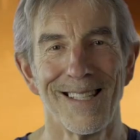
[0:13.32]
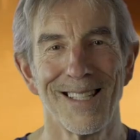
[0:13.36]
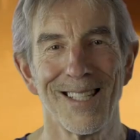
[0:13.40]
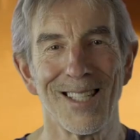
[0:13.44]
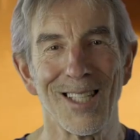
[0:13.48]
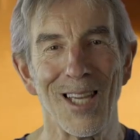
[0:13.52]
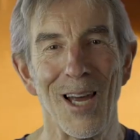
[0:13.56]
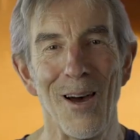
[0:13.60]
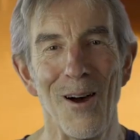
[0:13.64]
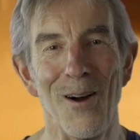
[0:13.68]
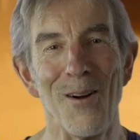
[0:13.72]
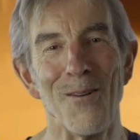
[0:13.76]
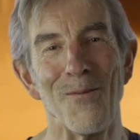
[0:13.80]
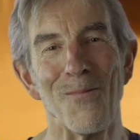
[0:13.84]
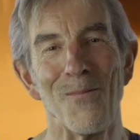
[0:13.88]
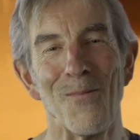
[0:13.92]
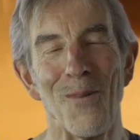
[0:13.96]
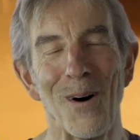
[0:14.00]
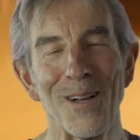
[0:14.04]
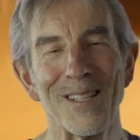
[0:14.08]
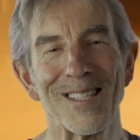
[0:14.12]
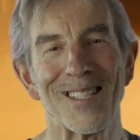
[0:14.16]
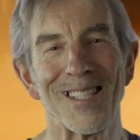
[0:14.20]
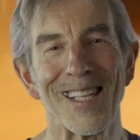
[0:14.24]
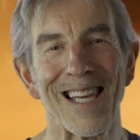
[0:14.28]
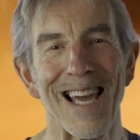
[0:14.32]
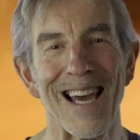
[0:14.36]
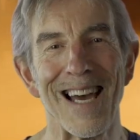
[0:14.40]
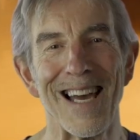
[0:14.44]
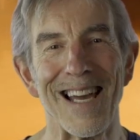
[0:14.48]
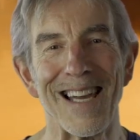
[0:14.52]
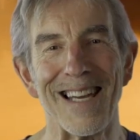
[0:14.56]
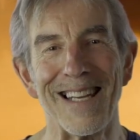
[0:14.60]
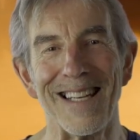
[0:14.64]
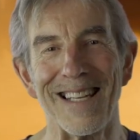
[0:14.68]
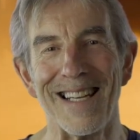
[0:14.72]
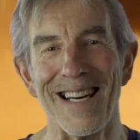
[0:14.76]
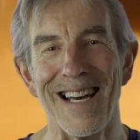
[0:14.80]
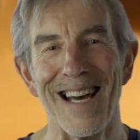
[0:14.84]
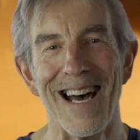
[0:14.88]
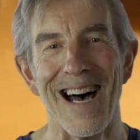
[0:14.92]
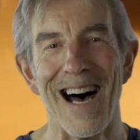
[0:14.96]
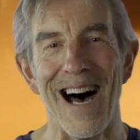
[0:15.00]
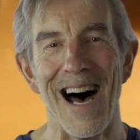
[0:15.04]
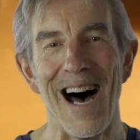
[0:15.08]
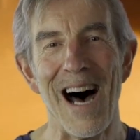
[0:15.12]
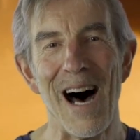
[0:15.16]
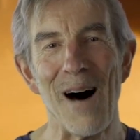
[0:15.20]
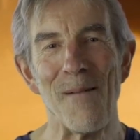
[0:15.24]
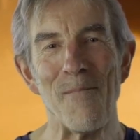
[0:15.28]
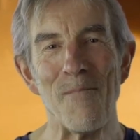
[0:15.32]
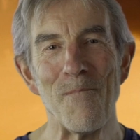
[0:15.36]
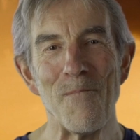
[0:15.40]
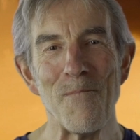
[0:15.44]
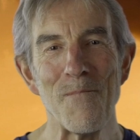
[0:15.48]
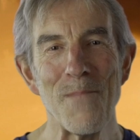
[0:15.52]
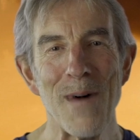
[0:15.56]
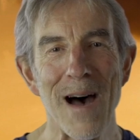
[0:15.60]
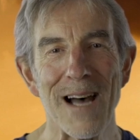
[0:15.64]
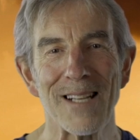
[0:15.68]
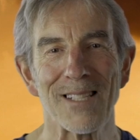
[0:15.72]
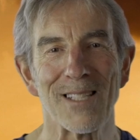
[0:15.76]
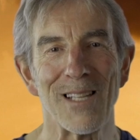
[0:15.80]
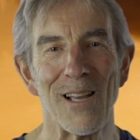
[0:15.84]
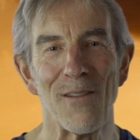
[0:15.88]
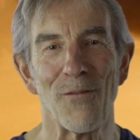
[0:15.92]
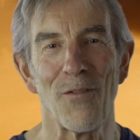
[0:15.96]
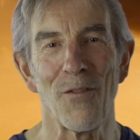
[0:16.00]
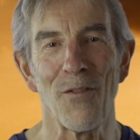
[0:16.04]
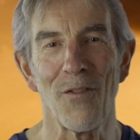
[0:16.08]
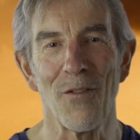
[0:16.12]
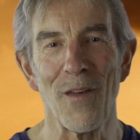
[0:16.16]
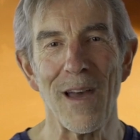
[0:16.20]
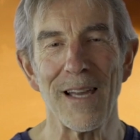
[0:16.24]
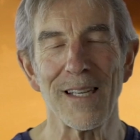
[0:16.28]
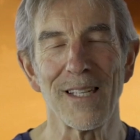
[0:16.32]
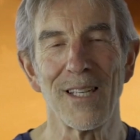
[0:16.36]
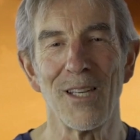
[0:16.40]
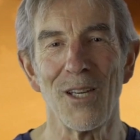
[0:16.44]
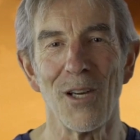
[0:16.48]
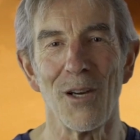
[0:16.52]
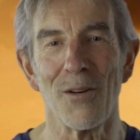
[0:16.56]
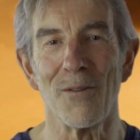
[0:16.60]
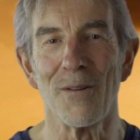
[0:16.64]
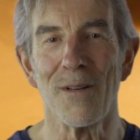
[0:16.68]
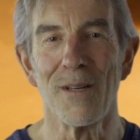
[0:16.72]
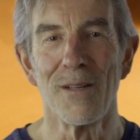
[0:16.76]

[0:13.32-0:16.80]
So once again, a massive thank you